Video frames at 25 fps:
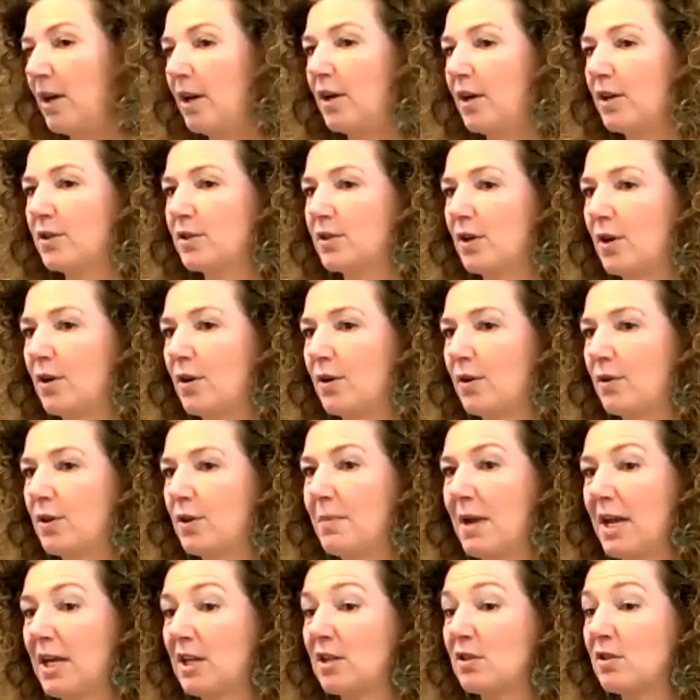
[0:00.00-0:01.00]
So the
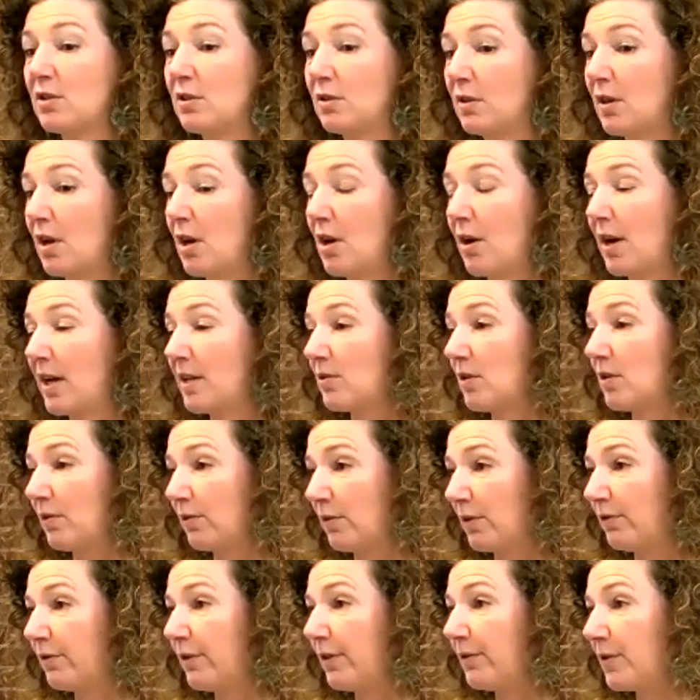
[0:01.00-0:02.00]
main studio has
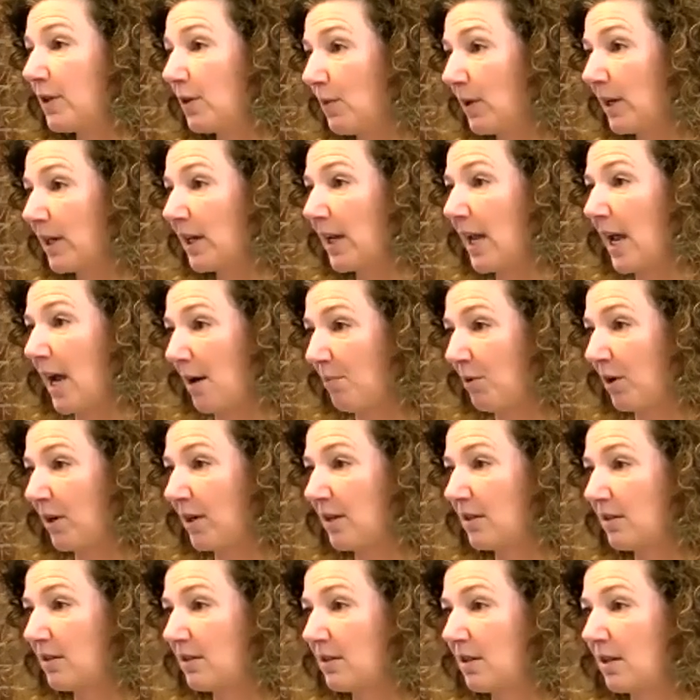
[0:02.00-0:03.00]
over 51
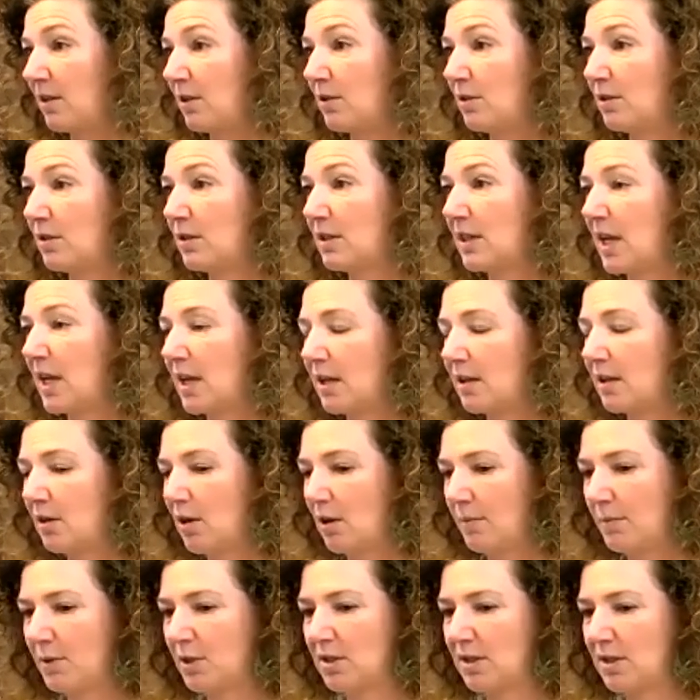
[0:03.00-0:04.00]
cameras, and you stand
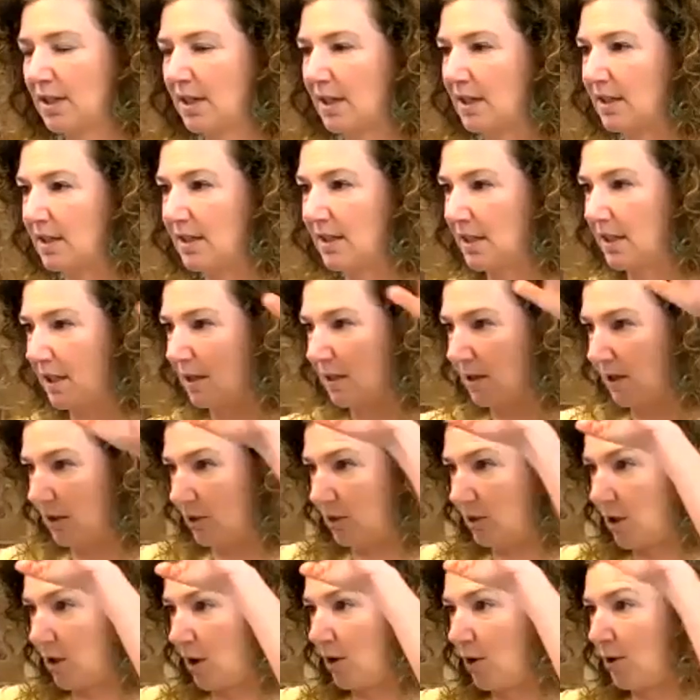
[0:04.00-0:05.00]
almost in a steel
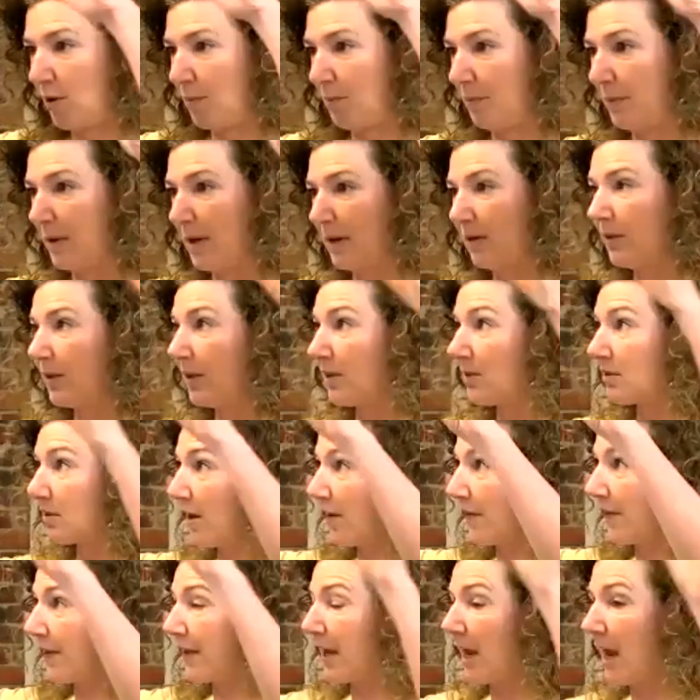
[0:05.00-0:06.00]
dome that's
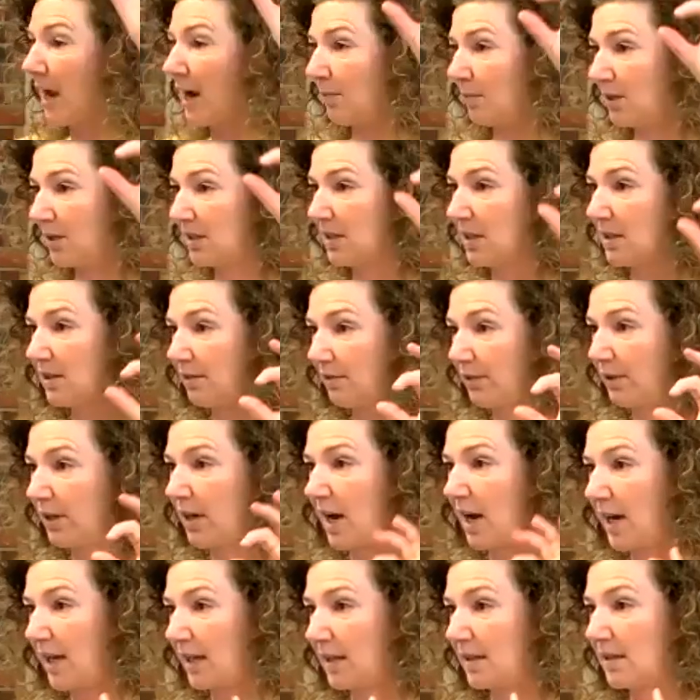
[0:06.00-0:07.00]
got the cameras at different
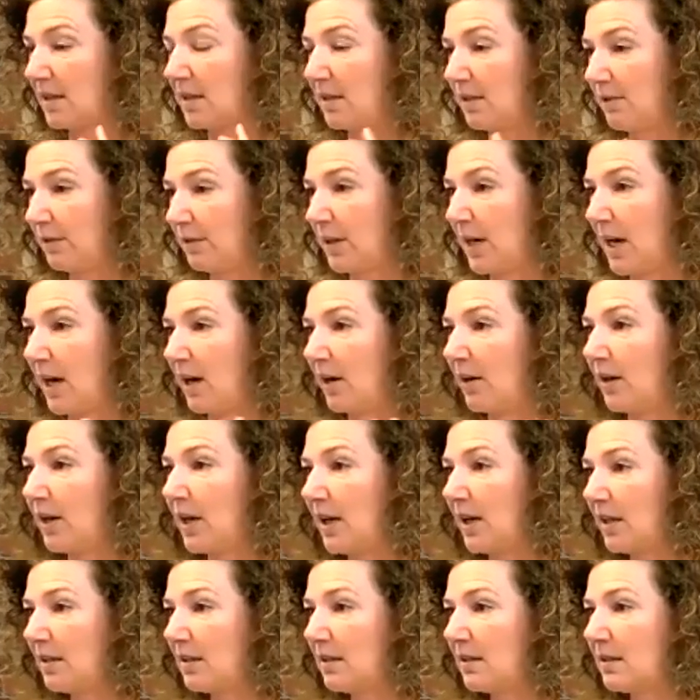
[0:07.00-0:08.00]
heights and different
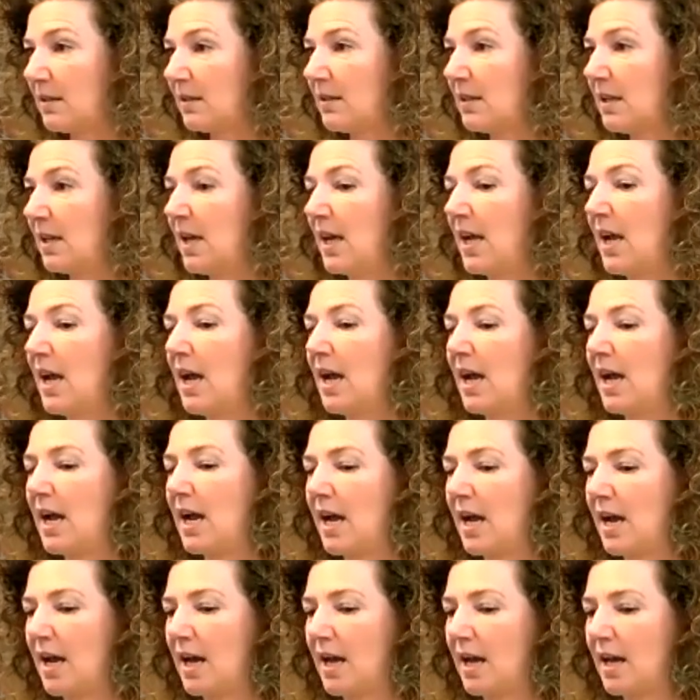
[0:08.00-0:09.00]
areas,
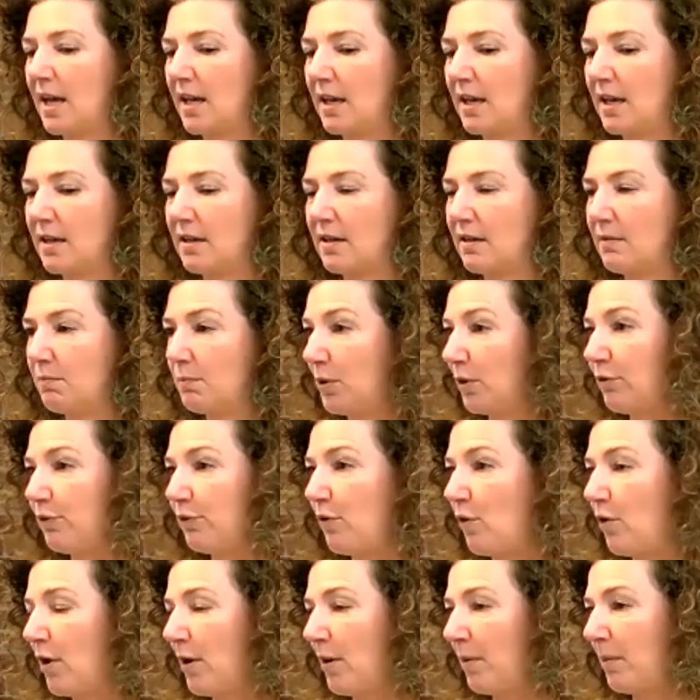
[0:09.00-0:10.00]
and
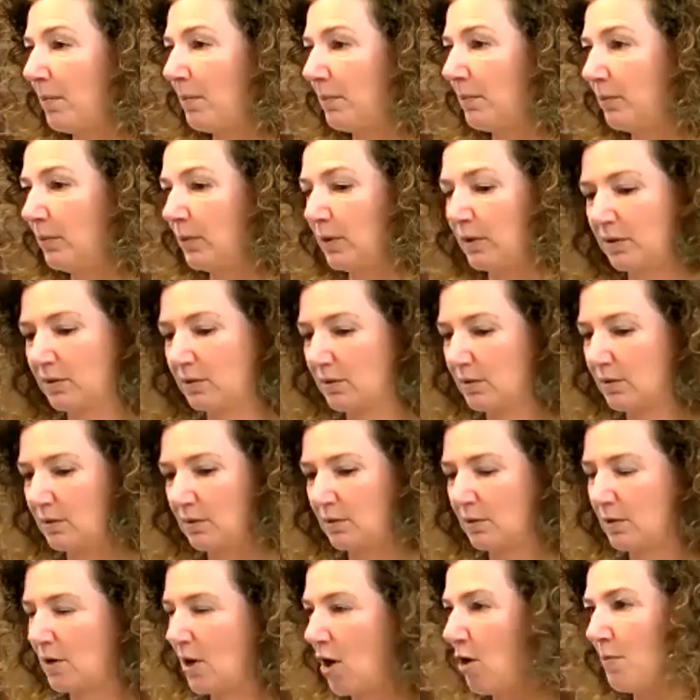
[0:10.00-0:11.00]
perform with
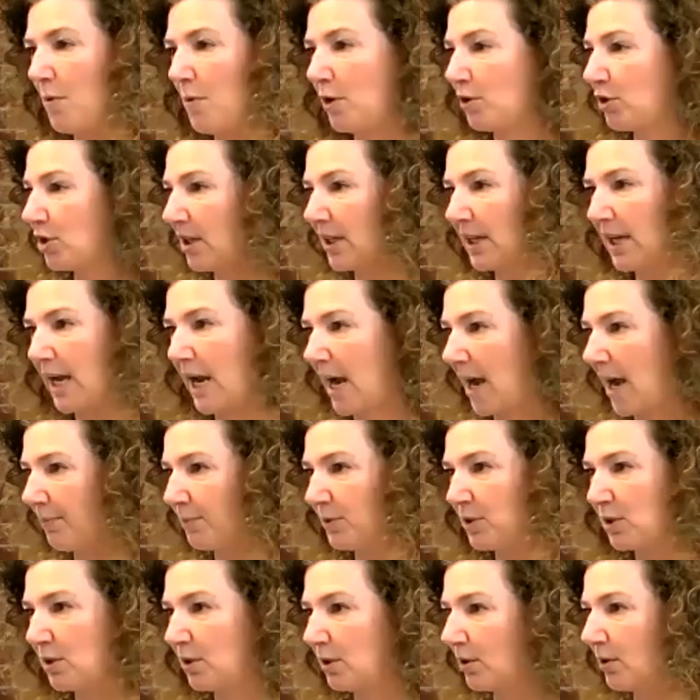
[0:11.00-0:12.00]
no motion
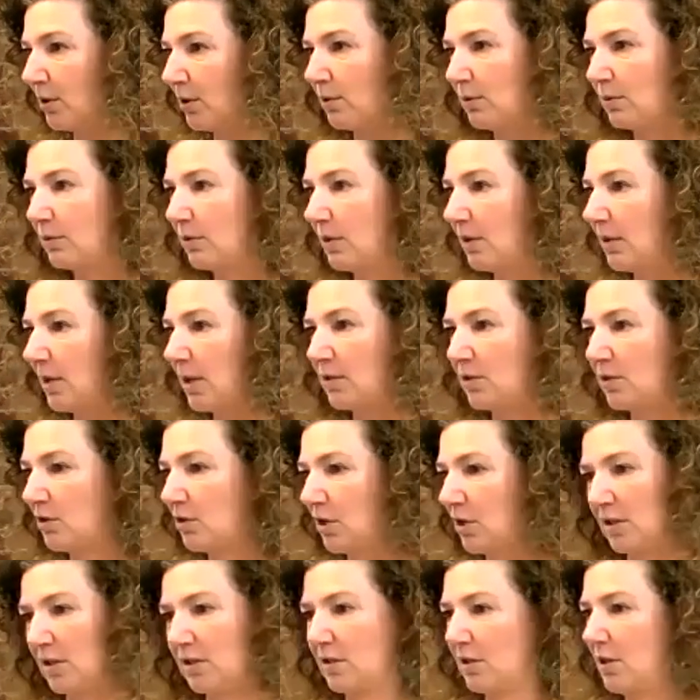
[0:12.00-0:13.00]
capture. It's
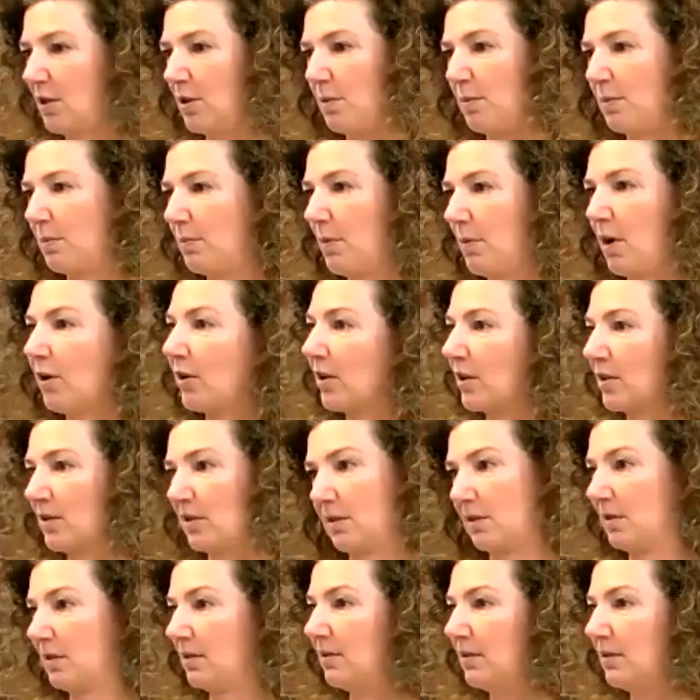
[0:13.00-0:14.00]
just the
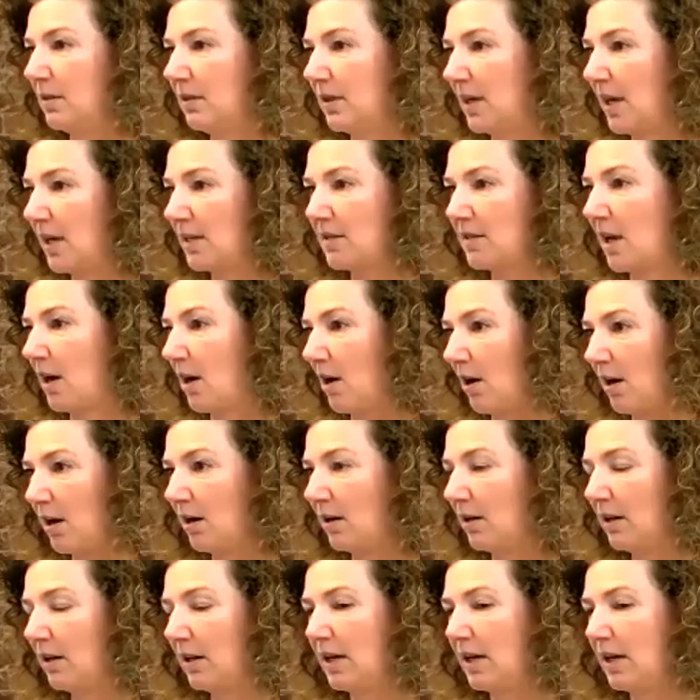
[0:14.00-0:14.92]
artist as they are.